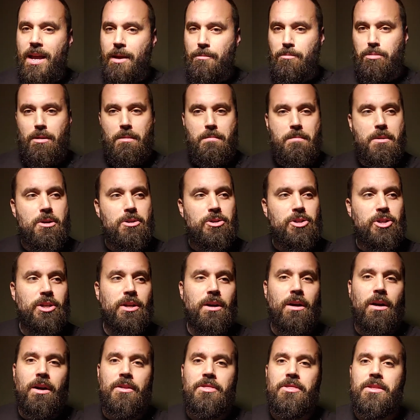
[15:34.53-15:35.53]
promote you
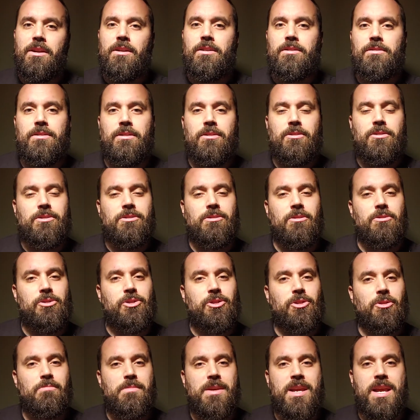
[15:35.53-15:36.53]
on their
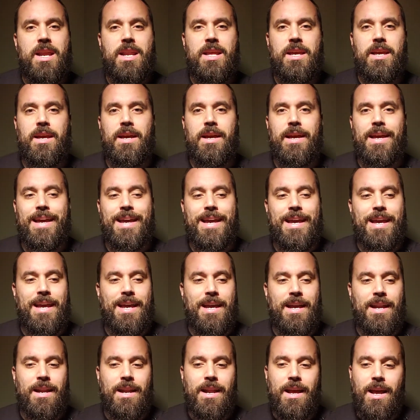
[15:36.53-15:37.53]
social media,
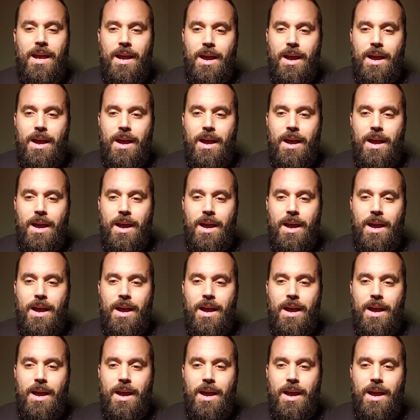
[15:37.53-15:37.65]
and